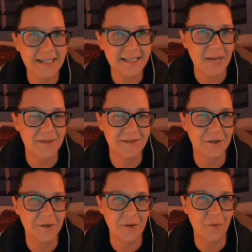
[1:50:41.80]
time is
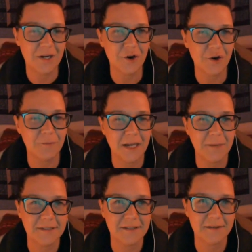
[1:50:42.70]
going to be when you'll be
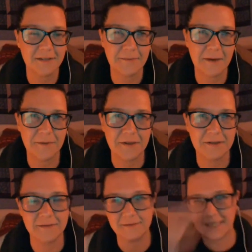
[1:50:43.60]
able to come up
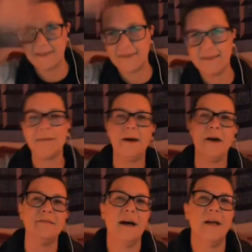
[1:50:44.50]
and think
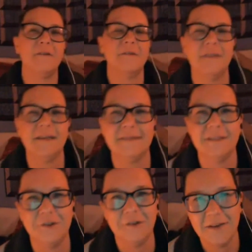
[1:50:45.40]
about other things in
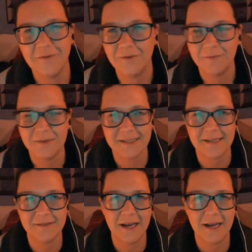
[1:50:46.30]
your life
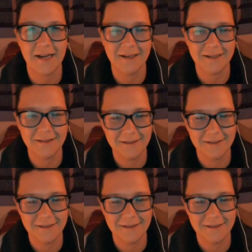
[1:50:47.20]
besides writing, right?